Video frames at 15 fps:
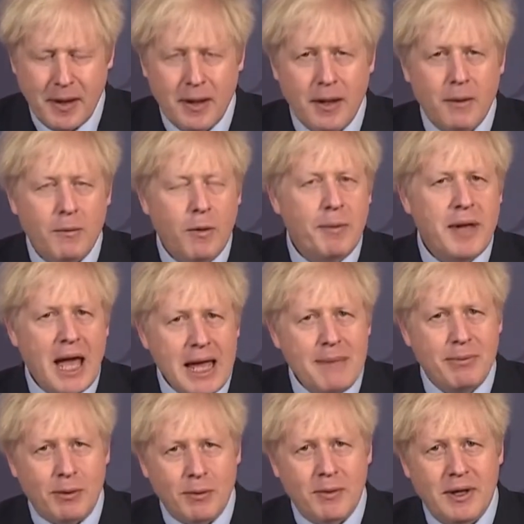We'll be
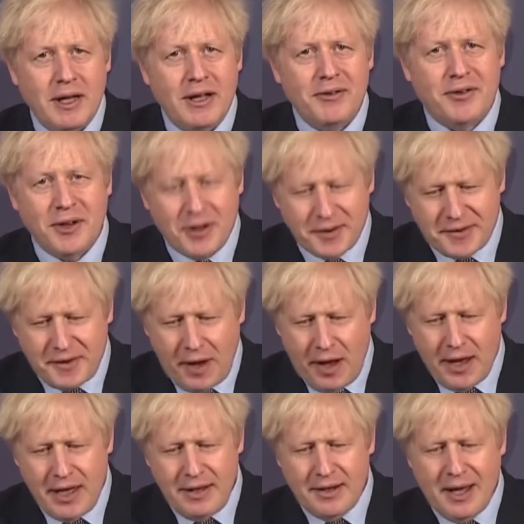able to
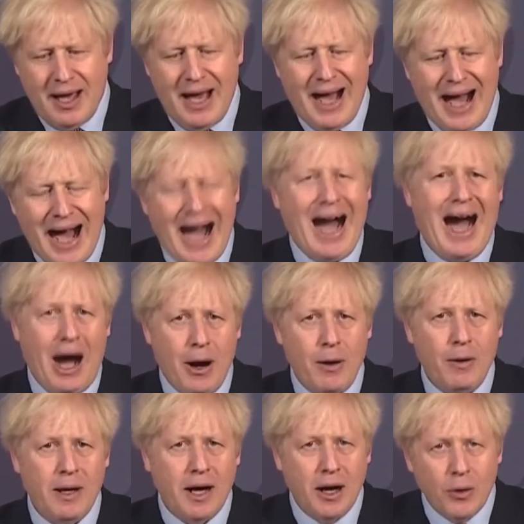decide how
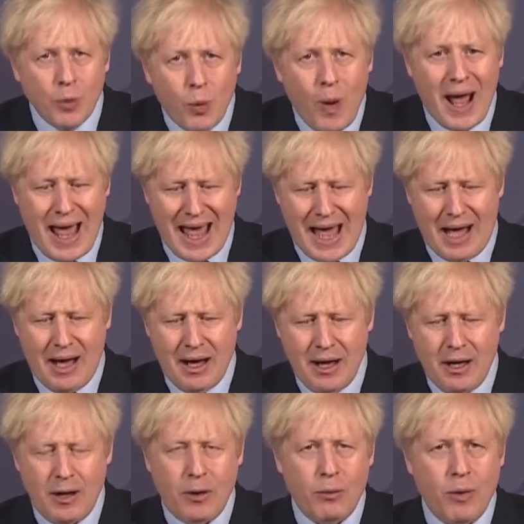and where
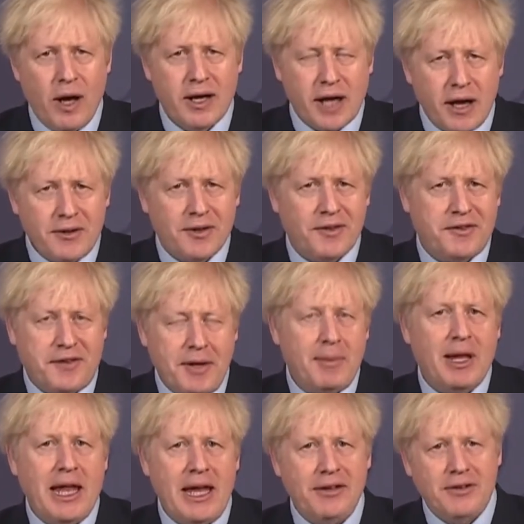we're going to
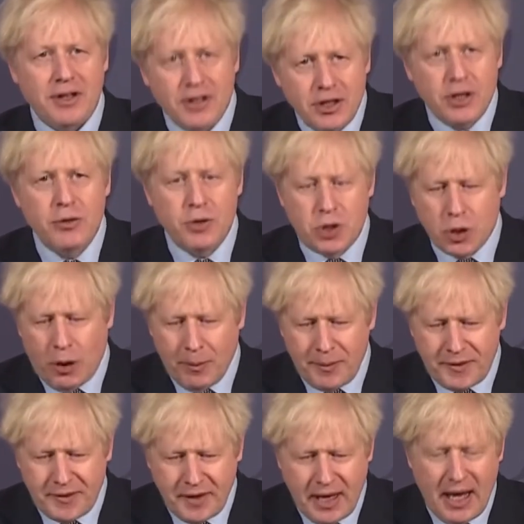stimulate new
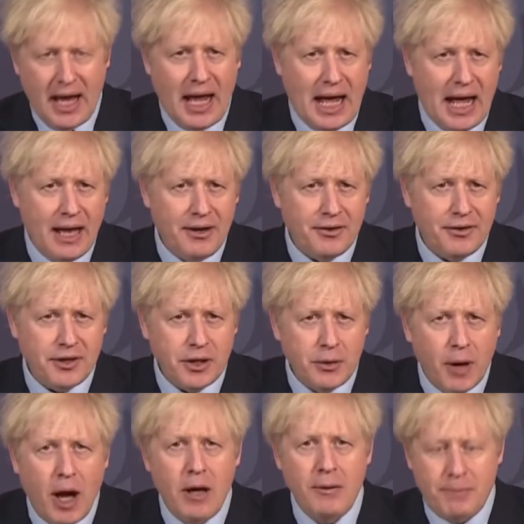jobs and new
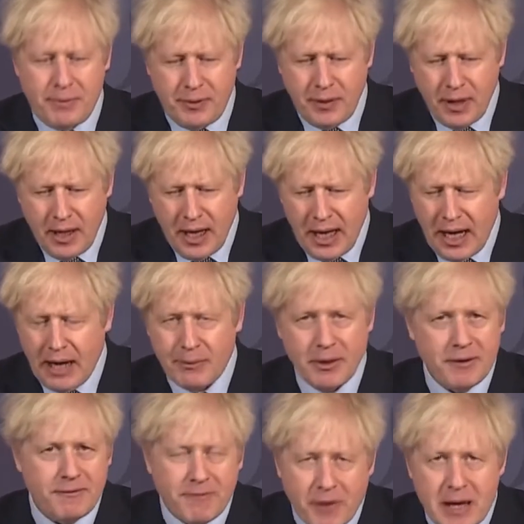hope with
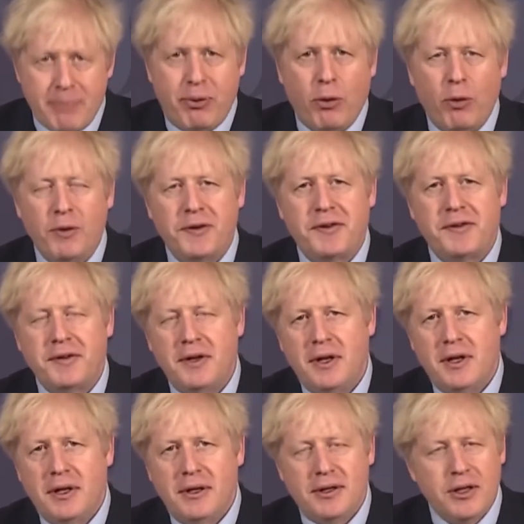free ports,
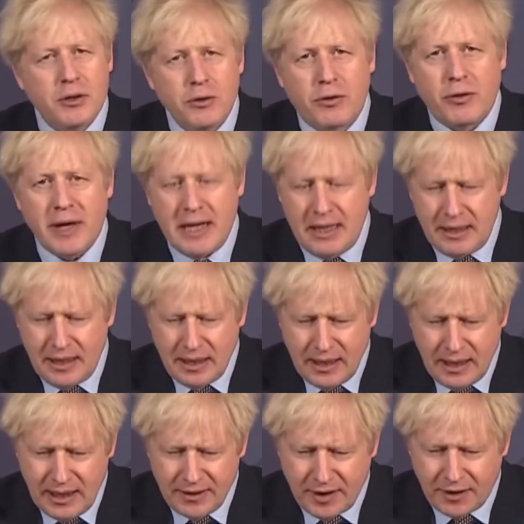new green
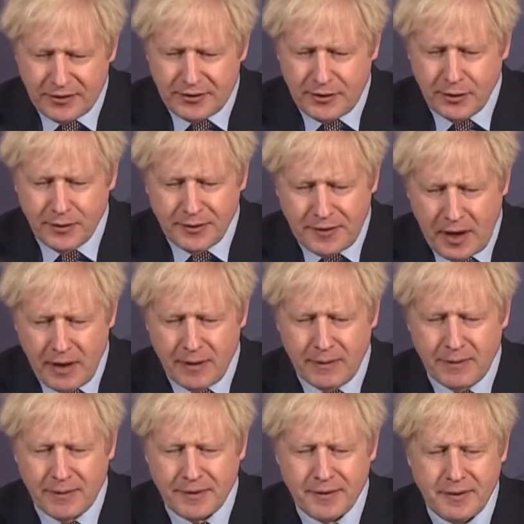industrial
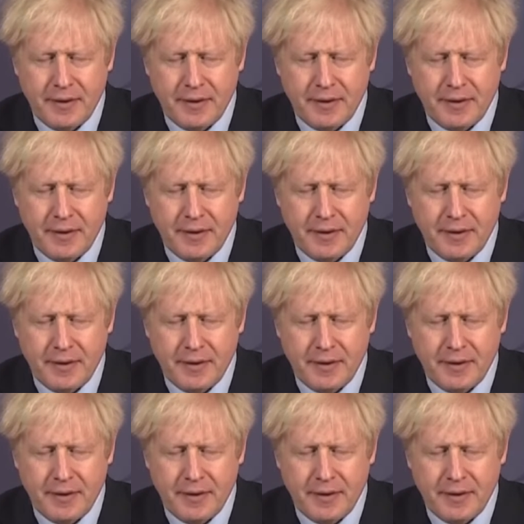zones.